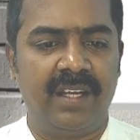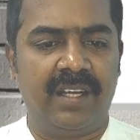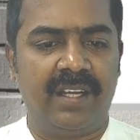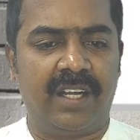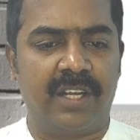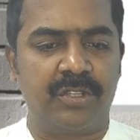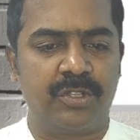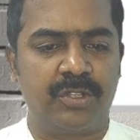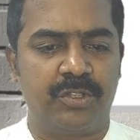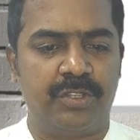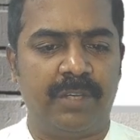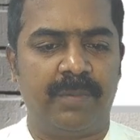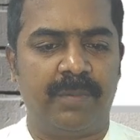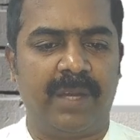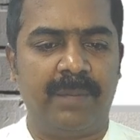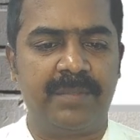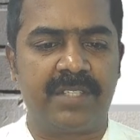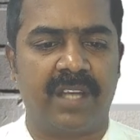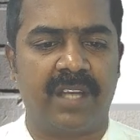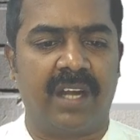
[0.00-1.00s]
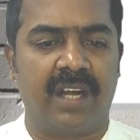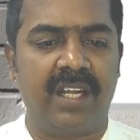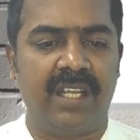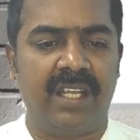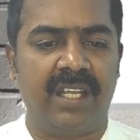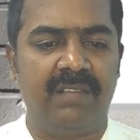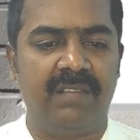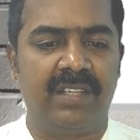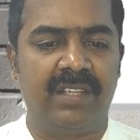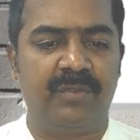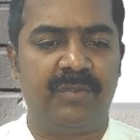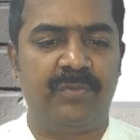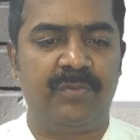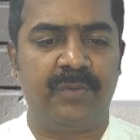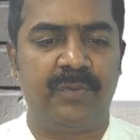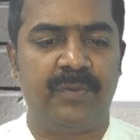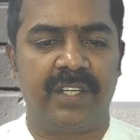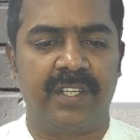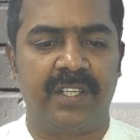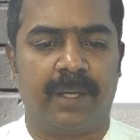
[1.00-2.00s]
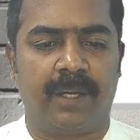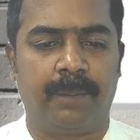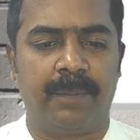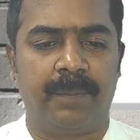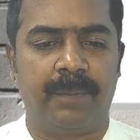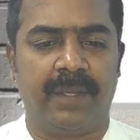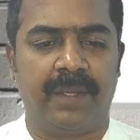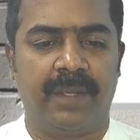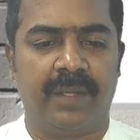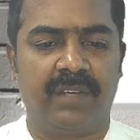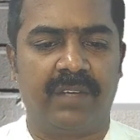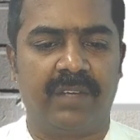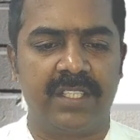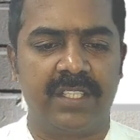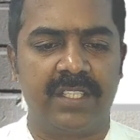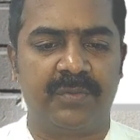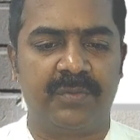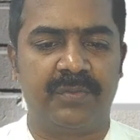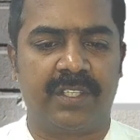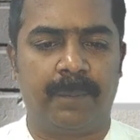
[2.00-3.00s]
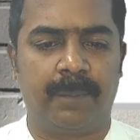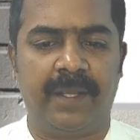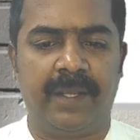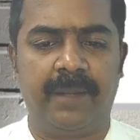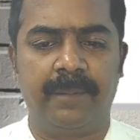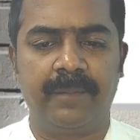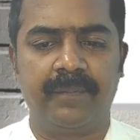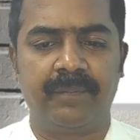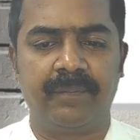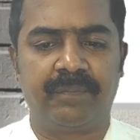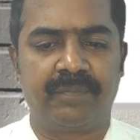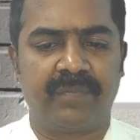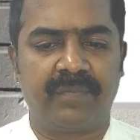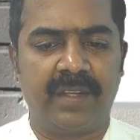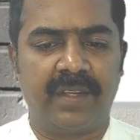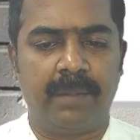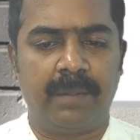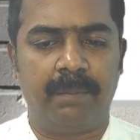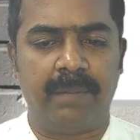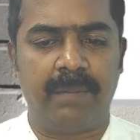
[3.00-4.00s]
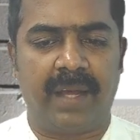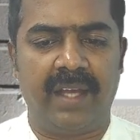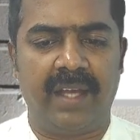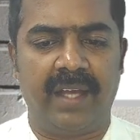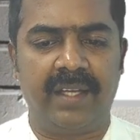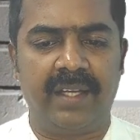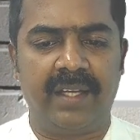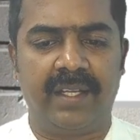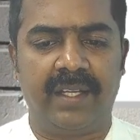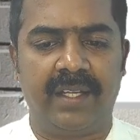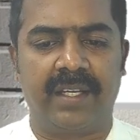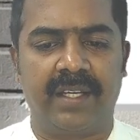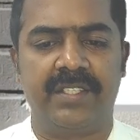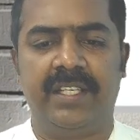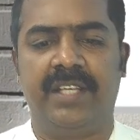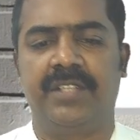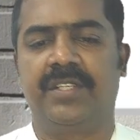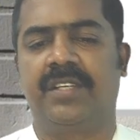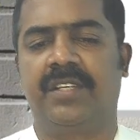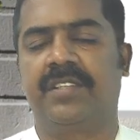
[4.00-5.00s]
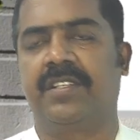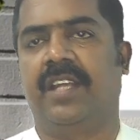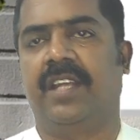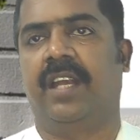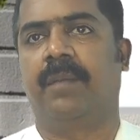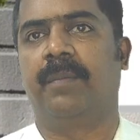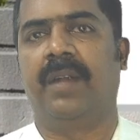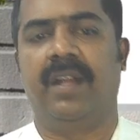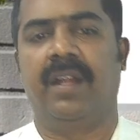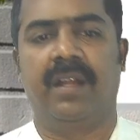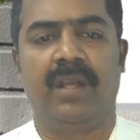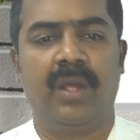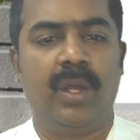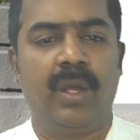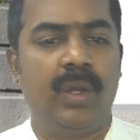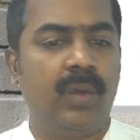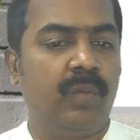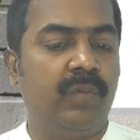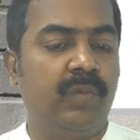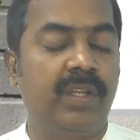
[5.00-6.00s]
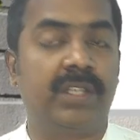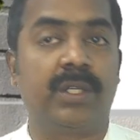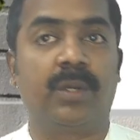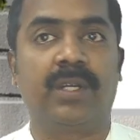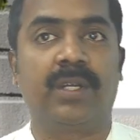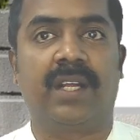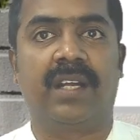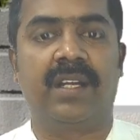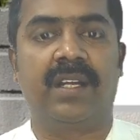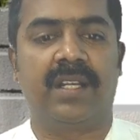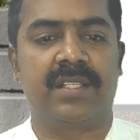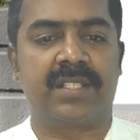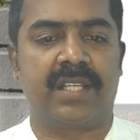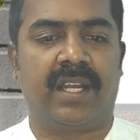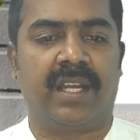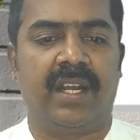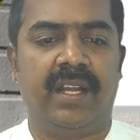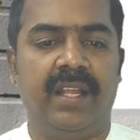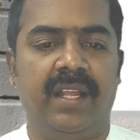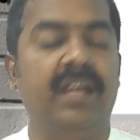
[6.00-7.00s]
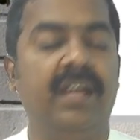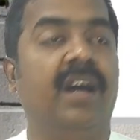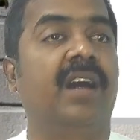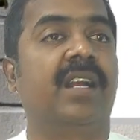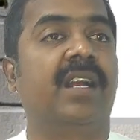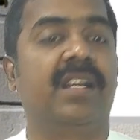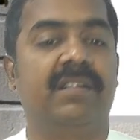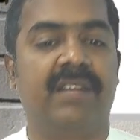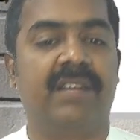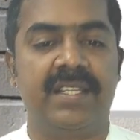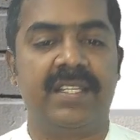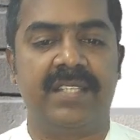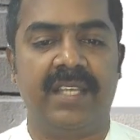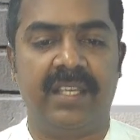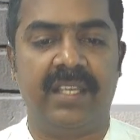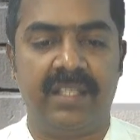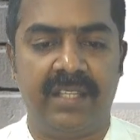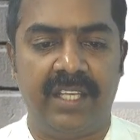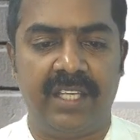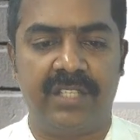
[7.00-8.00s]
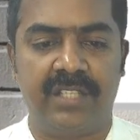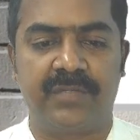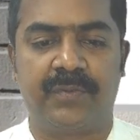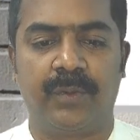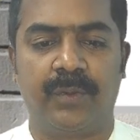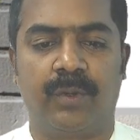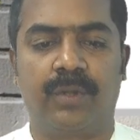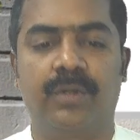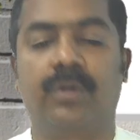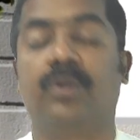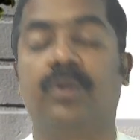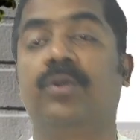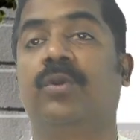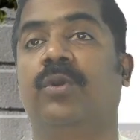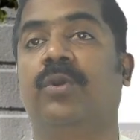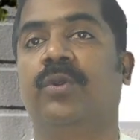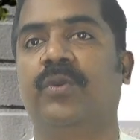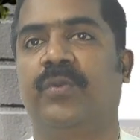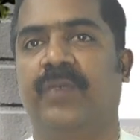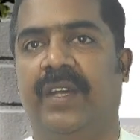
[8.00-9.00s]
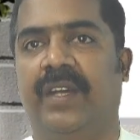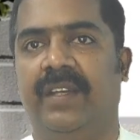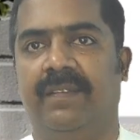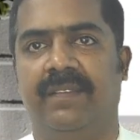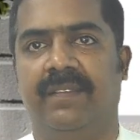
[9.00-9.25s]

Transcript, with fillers: Let us assume I am starting with the fifth topic. What is the fifth topic? Bank reconciliation statement. Without understanding or revising these four, don't go to five.